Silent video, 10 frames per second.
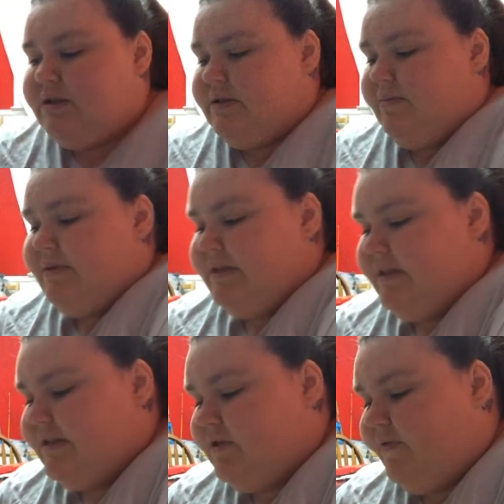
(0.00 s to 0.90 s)
So I'm going to set
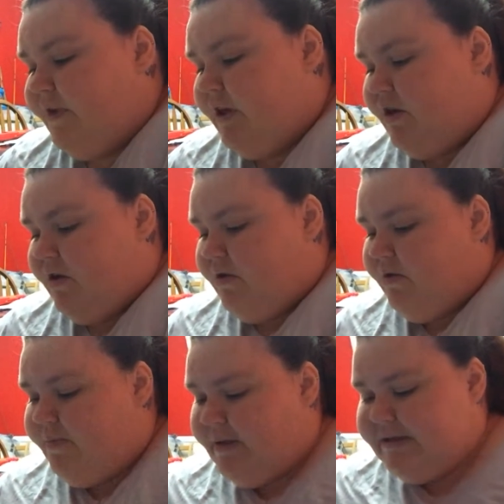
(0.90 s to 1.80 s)
this over here.
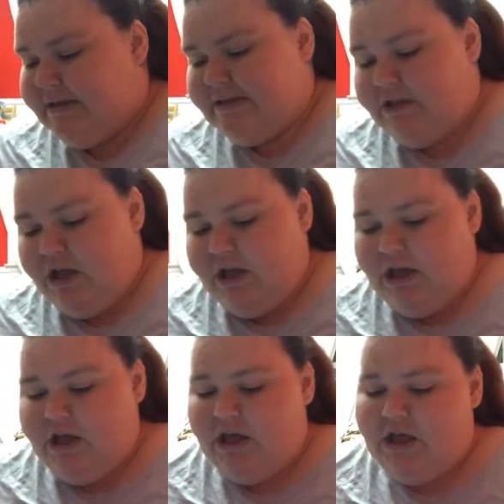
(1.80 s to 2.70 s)
It says,
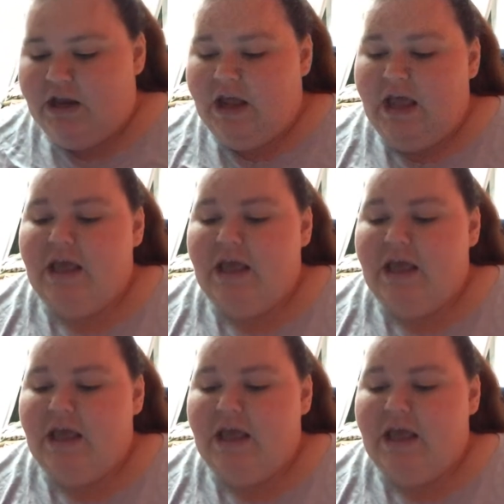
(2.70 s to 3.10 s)
looking good.